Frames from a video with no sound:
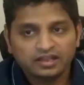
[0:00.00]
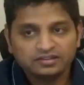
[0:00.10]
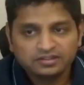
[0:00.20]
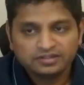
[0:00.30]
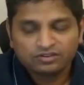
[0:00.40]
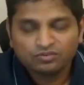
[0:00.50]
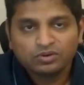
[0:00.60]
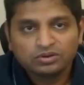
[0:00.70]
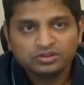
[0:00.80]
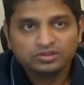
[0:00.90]
I think that's
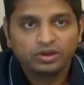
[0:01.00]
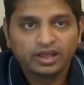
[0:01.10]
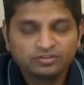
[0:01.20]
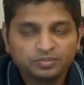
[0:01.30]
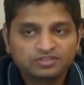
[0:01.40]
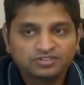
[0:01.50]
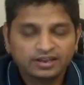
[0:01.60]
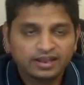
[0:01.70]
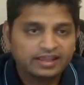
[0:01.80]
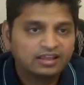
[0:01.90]
one of the aspects I
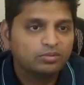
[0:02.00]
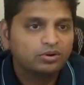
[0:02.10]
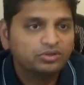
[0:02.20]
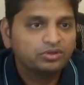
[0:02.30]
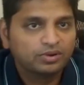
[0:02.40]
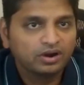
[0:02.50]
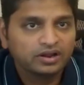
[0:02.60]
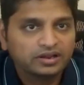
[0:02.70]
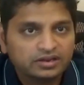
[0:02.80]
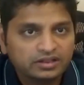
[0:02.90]
like about your
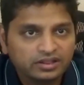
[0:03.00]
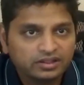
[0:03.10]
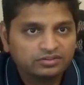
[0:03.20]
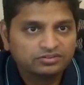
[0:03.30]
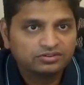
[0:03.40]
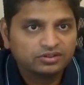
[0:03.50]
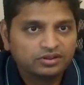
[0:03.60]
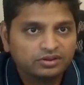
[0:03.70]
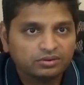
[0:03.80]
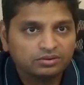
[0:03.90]
product is,
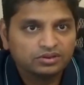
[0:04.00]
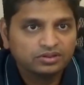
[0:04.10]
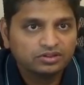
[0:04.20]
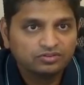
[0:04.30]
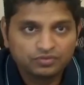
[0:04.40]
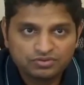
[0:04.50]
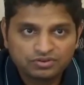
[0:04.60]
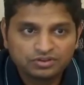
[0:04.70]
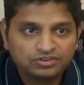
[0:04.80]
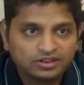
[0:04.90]
it's
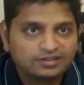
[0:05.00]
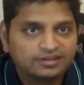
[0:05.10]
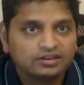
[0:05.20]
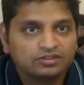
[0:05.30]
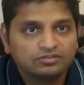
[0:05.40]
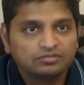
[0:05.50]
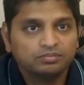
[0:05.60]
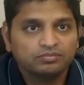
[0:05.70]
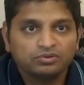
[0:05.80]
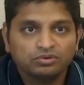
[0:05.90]
futuristic. It is,
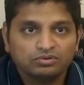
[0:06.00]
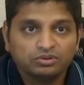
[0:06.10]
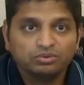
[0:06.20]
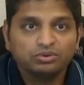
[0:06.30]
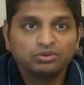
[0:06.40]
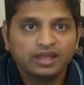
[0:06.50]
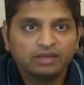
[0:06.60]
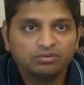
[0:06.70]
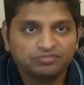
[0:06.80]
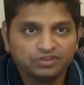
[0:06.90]
you even
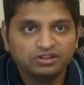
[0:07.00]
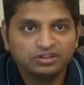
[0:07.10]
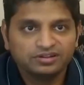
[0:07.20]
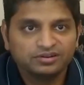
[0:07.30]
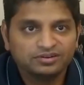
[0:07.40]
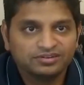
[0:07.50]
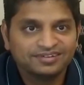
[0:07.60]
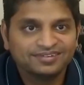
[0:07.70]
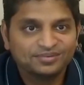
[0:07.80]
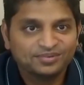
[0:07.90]
have a free
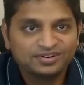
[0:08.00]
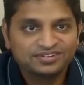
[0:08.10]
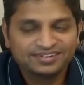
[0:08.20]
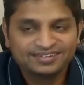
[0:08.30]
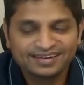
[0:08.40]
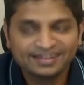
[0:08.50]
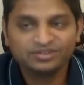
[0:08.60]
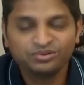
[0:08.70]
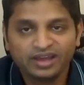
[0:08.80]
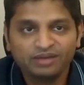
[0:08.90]
version, right?
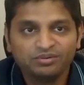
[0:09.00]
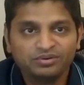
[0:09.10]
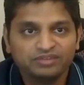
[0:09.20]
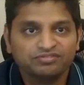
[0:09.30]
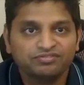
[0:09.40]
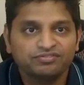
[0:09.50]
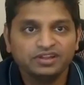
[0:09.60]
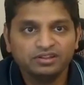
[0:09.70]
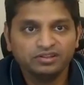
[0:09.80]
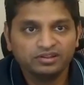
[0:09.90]
You have a
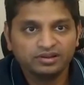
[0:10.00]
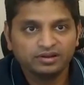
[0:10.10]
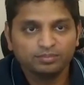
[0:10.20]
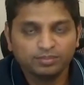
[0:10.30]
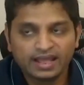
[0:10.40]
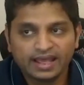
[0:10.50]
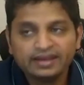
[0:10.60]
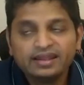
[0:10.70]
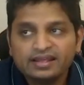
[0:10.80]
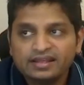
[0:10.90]
free
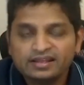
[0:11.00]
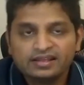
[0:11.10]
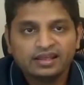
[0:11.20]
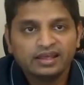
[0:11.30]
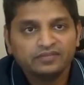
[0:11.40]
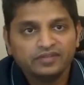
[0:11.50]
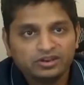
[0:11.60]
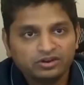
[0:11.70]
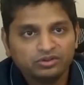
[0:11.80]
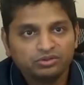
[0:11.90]
plan, and
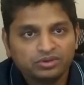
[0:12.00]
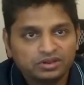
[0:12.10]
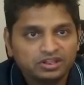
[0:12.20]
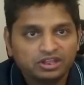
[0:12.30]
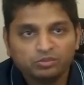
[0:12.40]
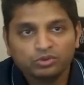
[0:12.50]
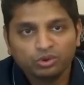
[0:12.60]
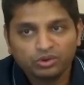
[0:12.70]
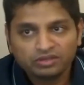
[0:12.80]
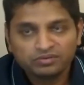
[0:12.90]
then you can keep
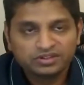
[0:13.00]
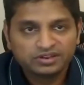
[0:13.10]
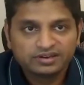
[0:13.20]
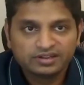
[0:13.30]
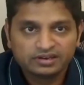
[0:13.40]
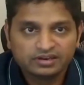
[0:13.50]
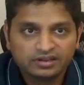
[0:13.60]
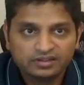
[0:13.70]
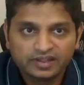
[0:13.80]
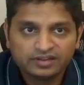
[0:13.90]
growing with it.
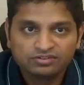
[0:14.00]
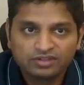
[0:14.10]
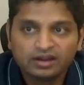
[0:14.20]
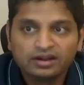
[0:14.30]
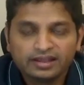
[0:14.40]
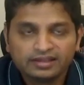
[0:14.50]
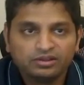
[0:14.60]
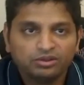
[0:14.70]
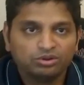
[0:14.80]
And that's unlike,